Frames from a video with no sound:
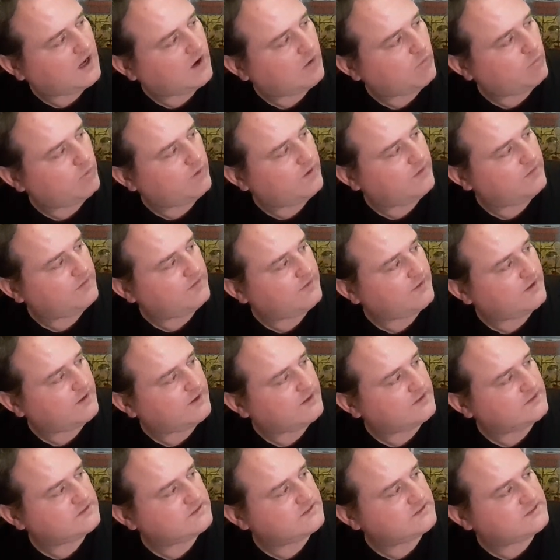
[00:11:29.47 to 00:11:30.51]
with
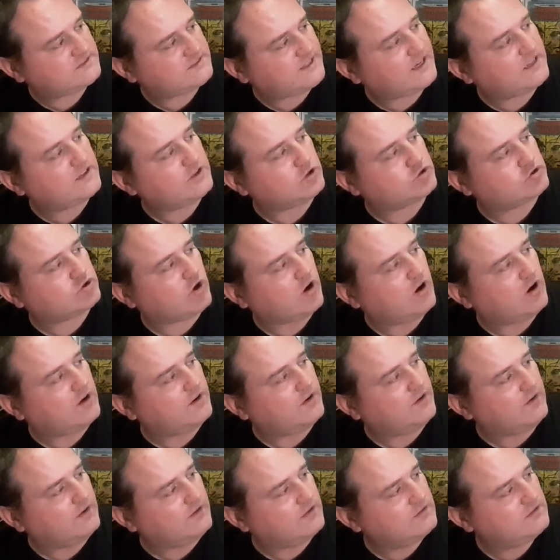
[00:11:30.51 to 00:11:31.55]

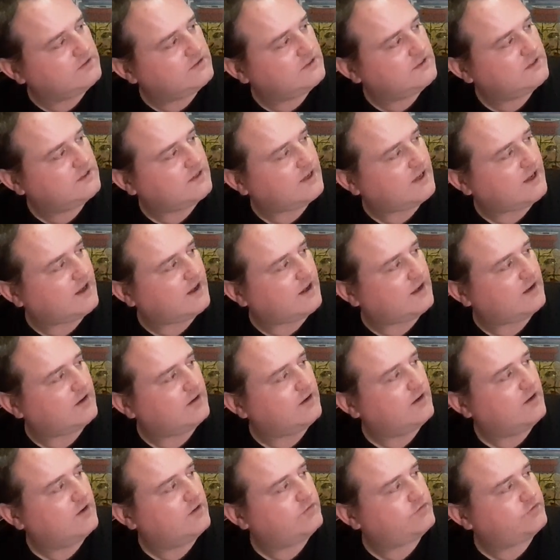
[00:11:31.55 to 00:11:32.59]
Steglatron.
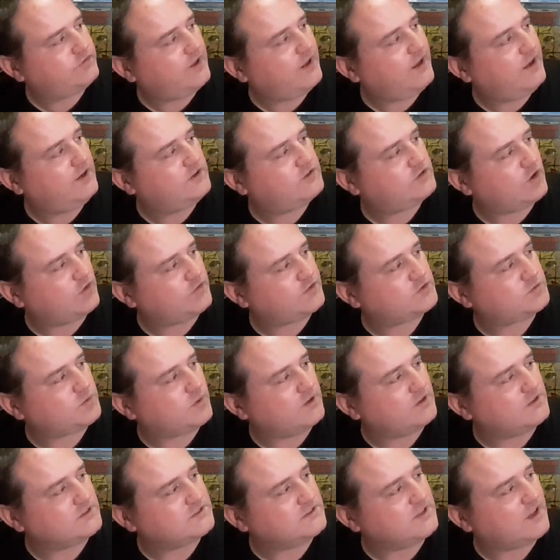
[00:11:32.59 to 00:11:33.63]
Flee, surface
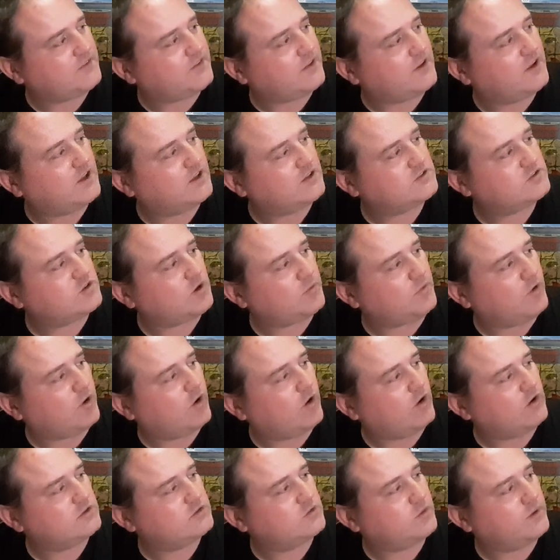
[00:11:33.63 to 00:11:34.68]
dwellers. Nothing can stop your
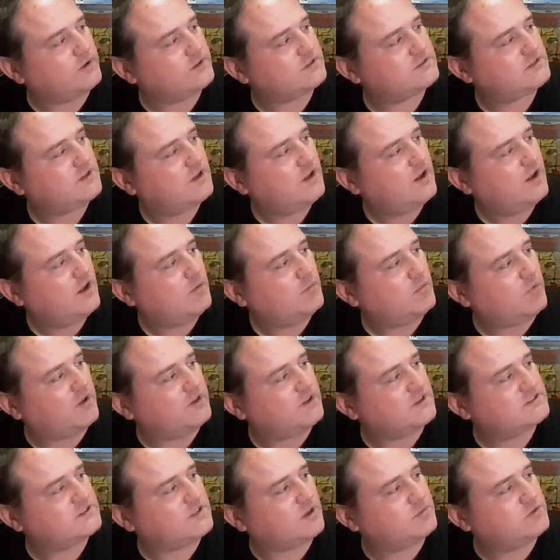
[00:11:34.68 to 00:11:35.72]
conquest by
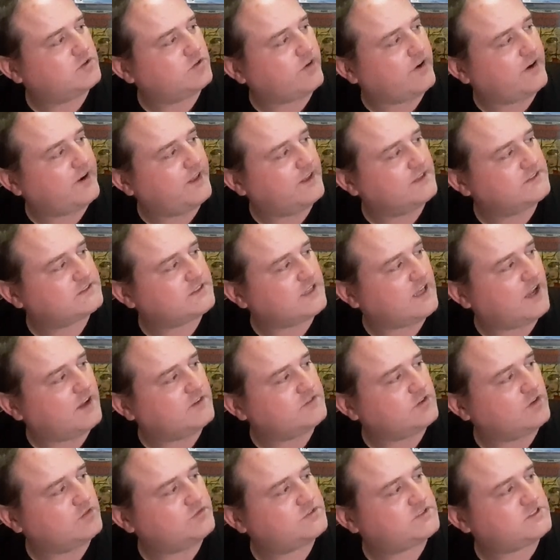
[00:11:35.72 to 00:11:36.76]
the subterranean
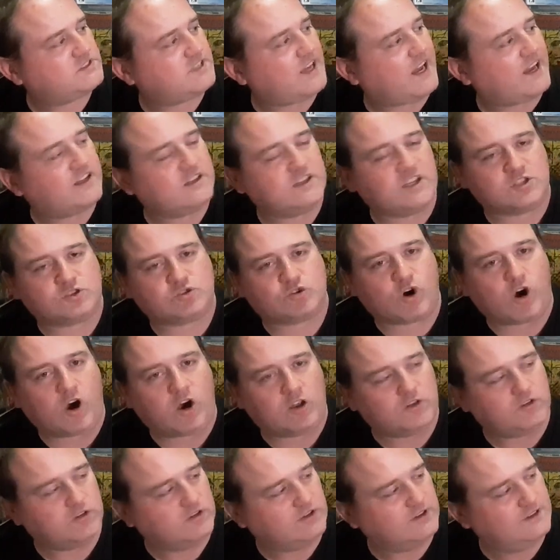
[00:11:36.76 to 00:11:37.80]
slaves of
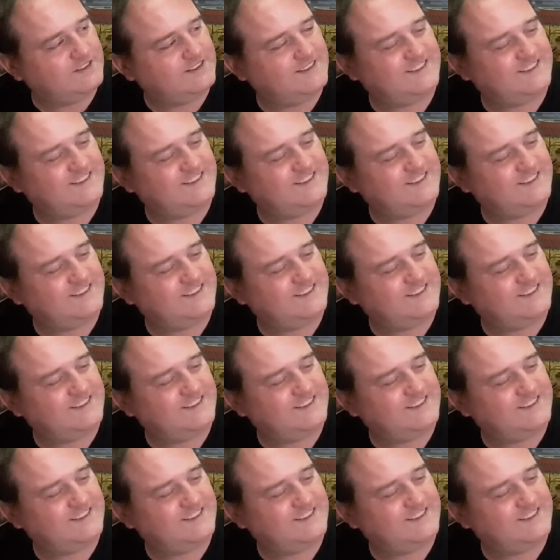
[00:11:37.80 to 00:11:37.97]
Steglatron.